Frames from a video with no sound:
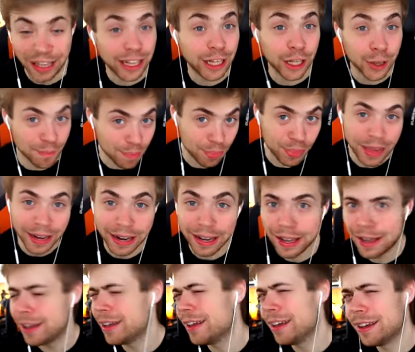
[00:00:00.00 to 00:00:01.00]
something.
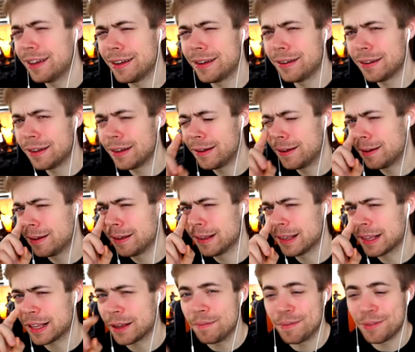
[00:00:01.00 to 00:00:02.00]

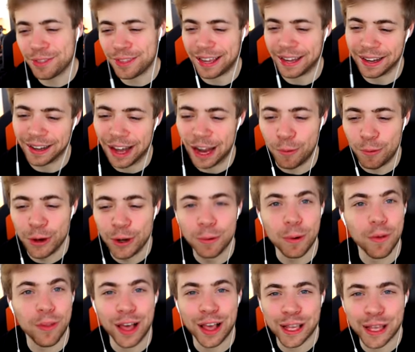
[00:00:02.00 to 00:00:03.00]
Something. I wonder
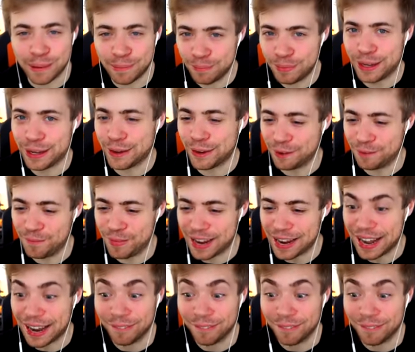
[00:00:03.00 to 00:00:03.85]
what that something could be.